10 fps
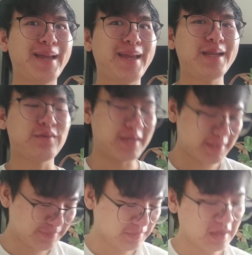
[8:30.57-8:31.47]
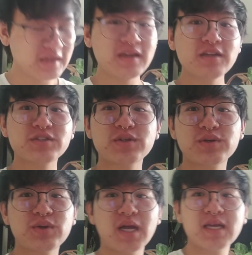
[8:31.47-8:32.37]
Anyways,
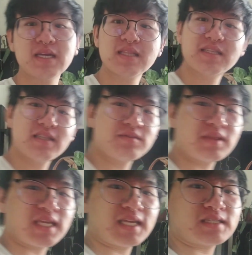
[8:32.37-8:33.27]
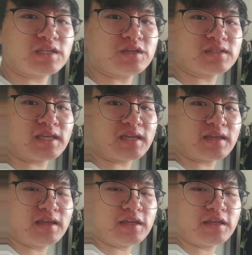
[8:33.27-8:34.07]
so this is what the inside looks like.